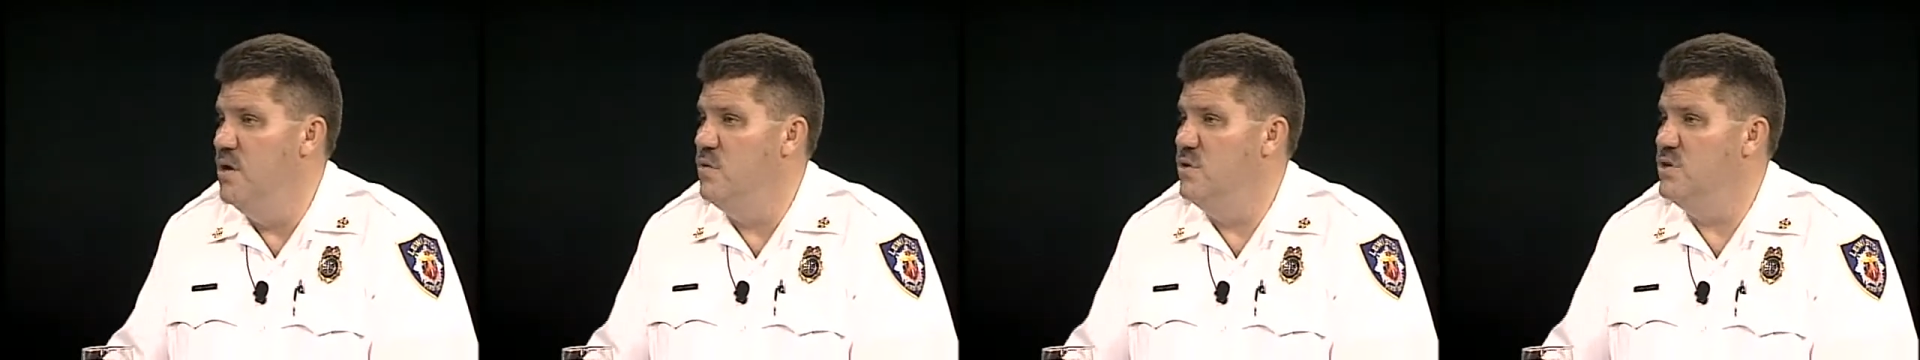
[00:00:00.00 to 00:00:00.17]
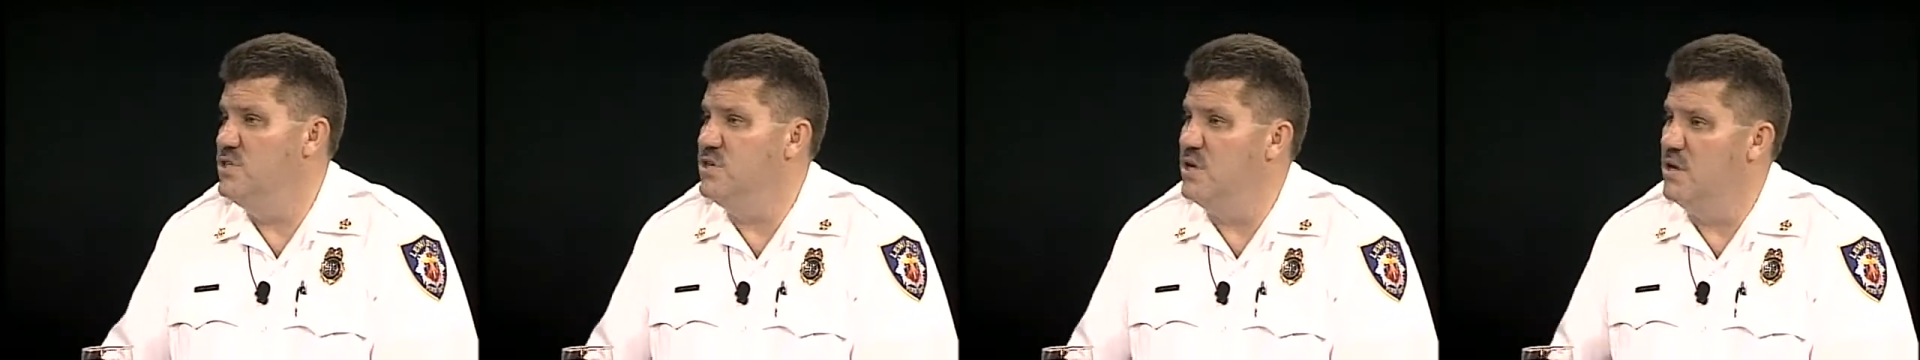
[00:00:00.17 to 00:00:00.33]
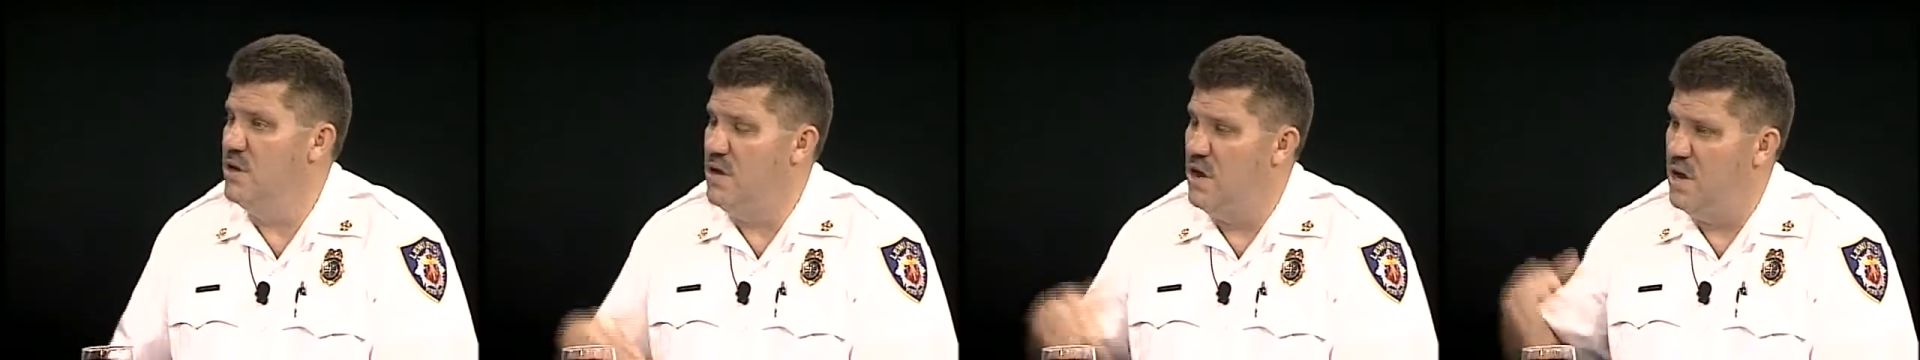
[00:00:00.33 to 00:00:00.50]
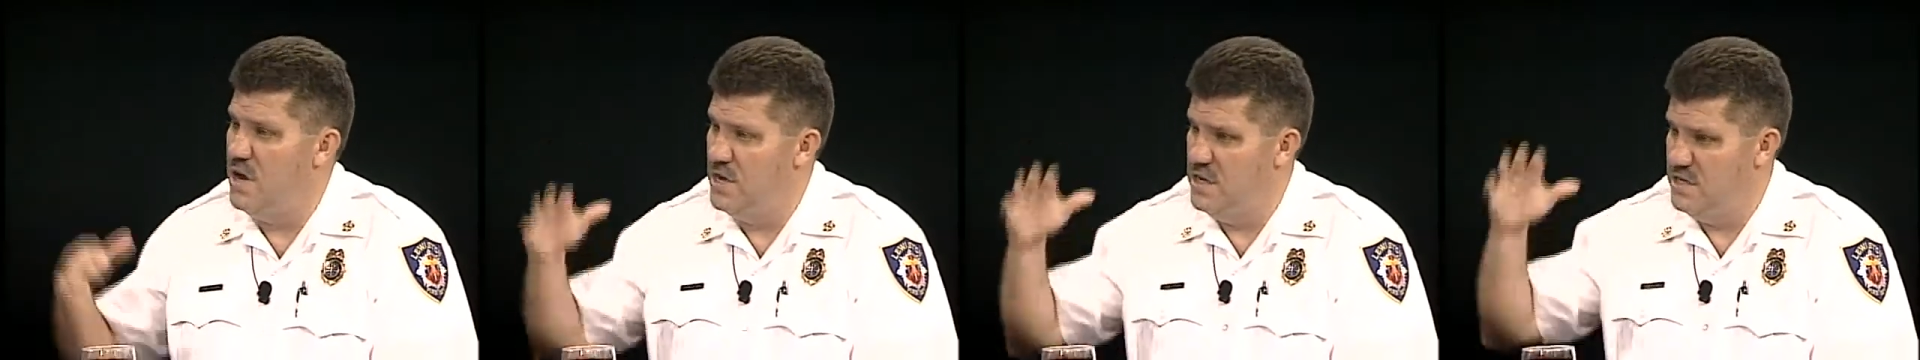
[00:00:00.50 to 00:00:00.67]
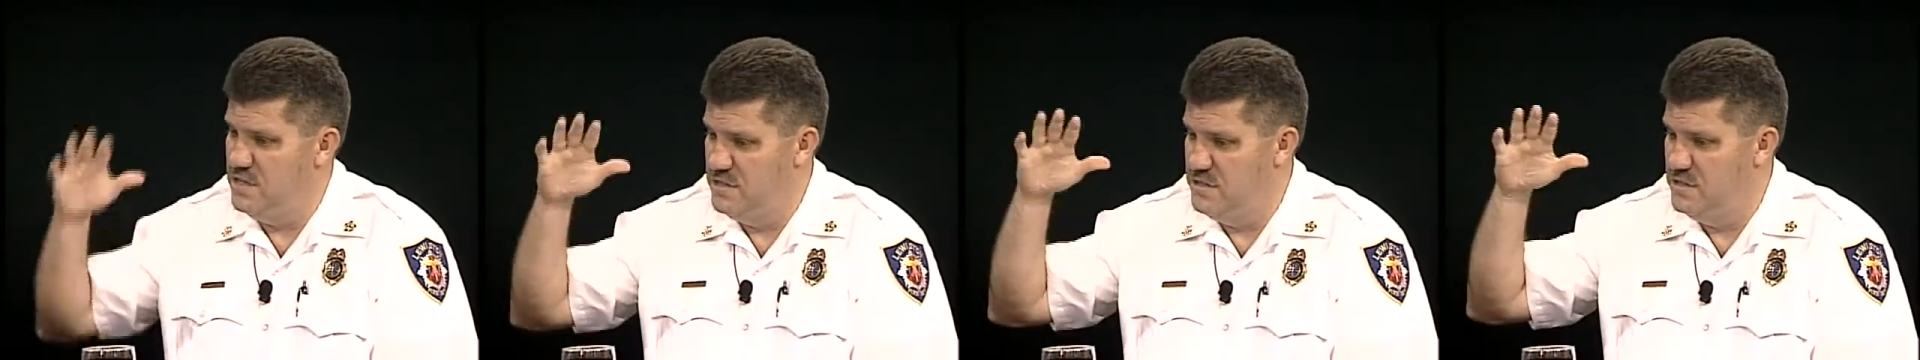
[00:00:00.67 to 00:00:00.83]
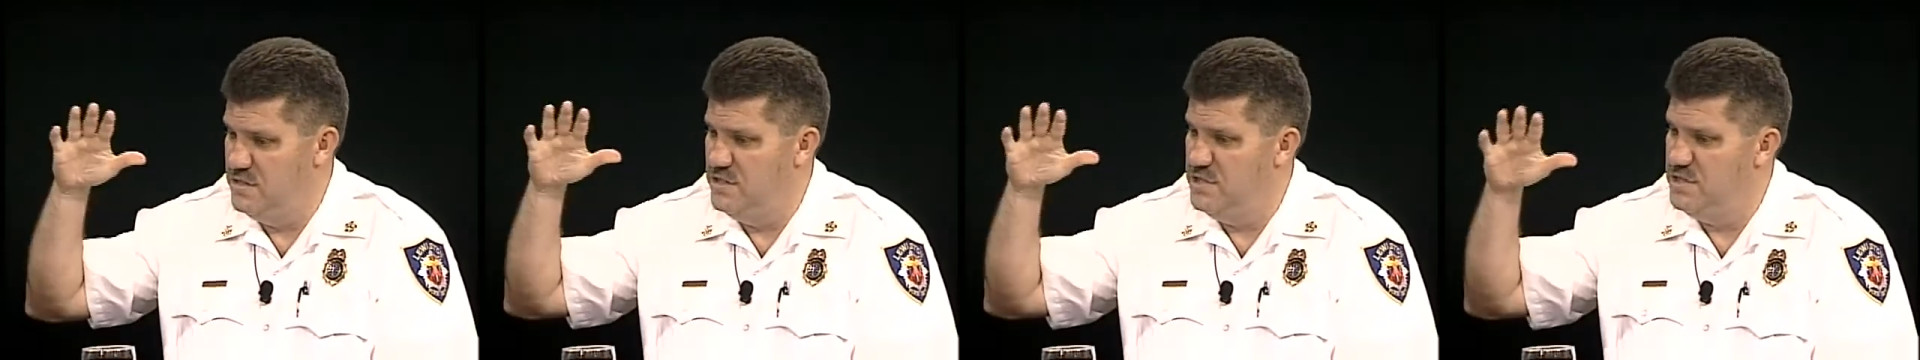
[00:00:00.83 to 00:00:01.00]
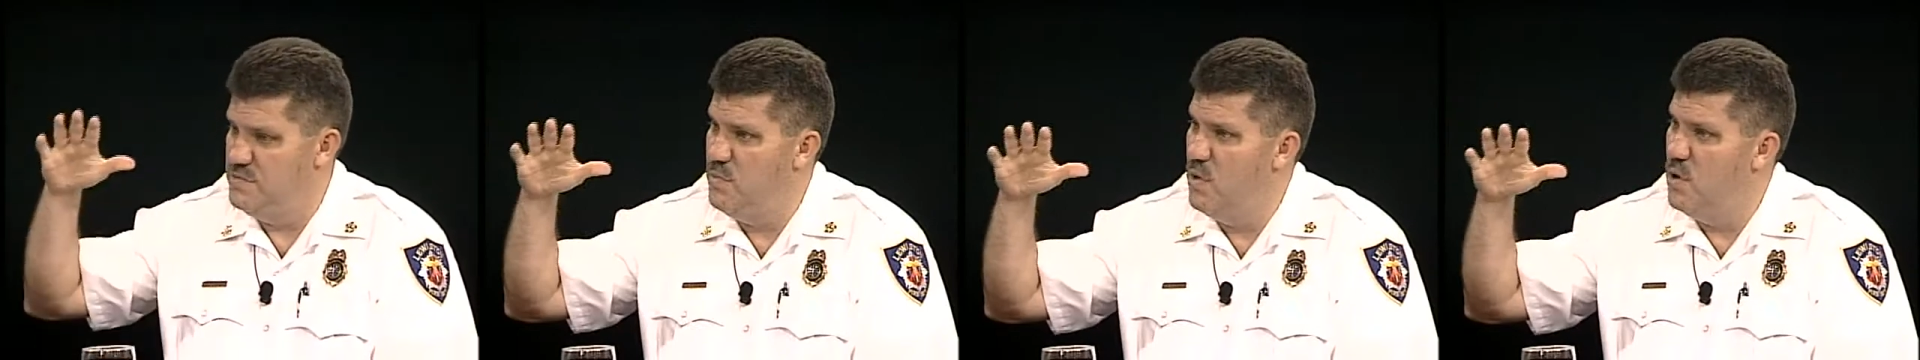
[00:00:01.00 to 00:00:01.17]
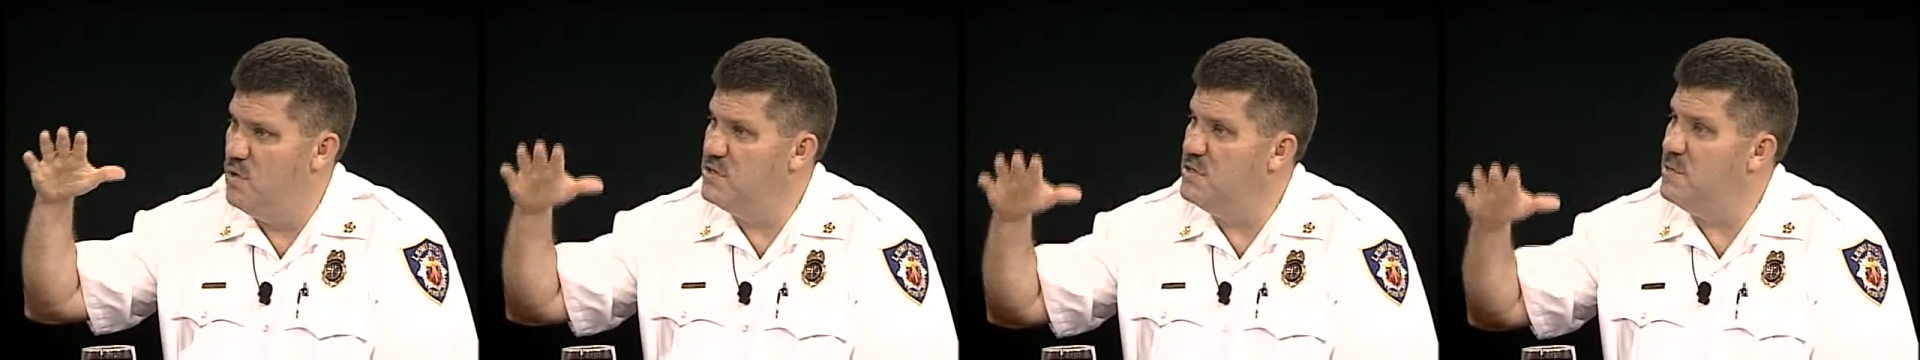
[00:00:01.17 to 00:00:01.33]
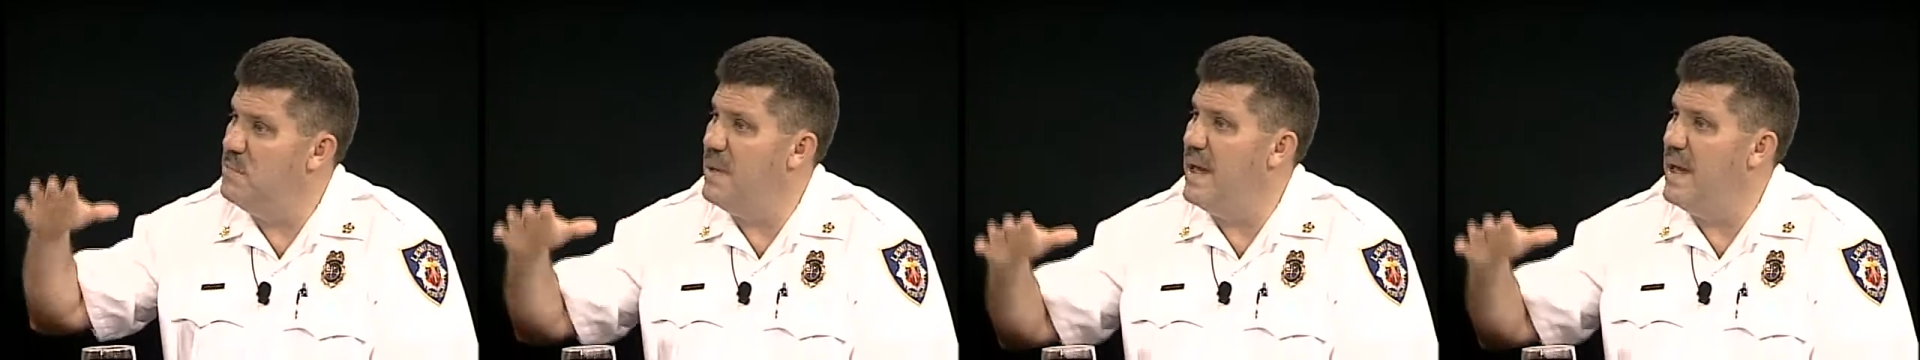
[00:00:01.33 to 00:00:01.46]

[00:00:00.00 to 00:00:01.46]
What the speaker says: which can cause smoke